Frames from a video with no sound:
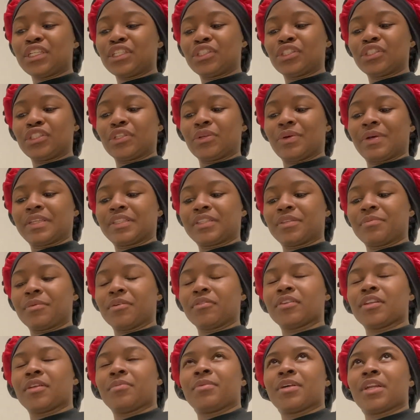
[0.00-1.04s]
So I
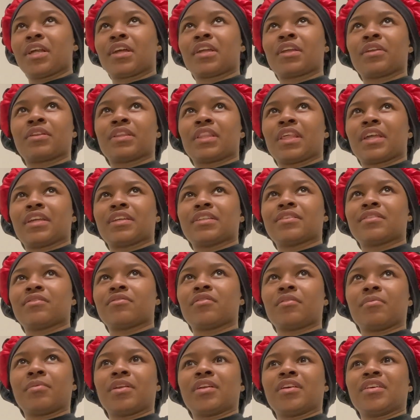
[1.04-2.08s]
smelled it, but I ain't like telling
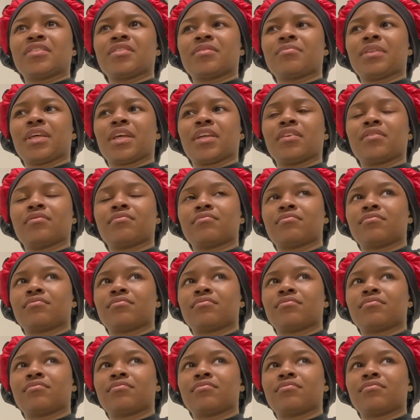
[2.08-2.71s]
nobody because I'm like,